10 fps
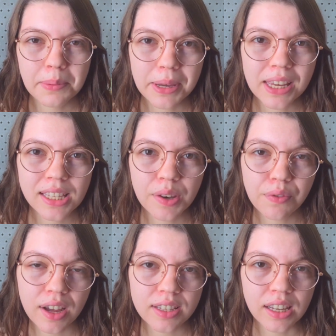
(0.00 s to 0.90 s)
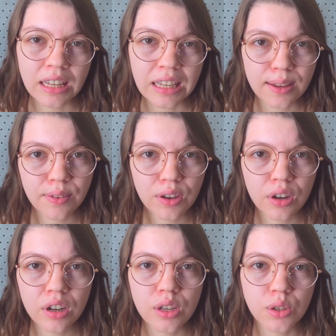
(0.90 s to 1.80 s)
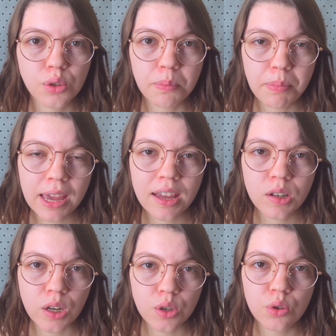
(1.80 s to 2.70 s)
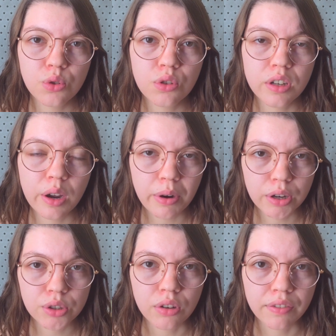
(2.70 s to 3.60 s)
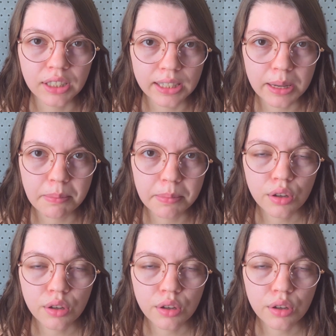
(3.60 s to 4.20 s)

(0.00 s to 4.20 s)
The biggest advice I can give here is to pay attention to the direction of the limb.